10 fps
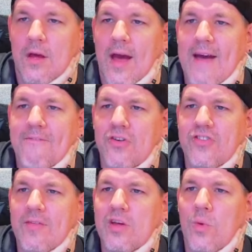At first
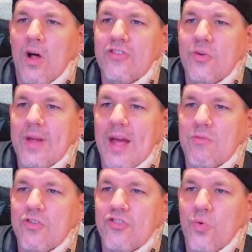level, you also get
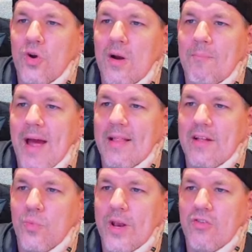Restore
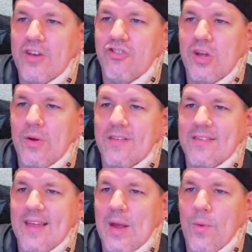Balance. When a creature you can
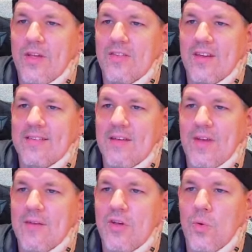see within 60
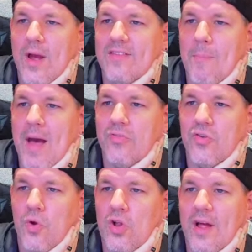feet of you is about
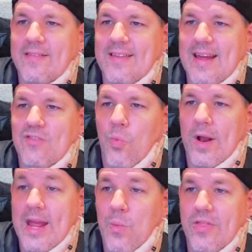to roll a
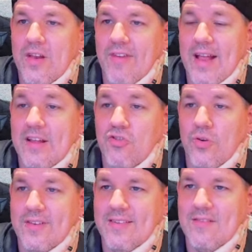d20 with advantage
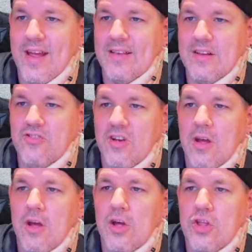or disadvantage,
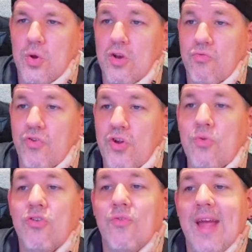you could
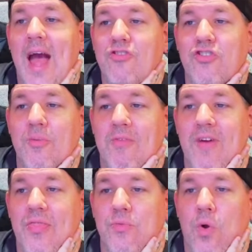use your reaction to
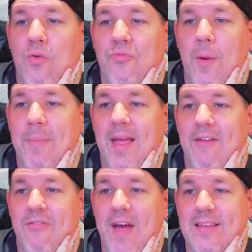prevent the roll from being
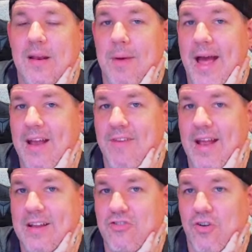affected by
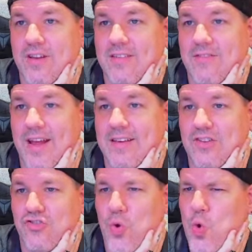advantage or disadvantage.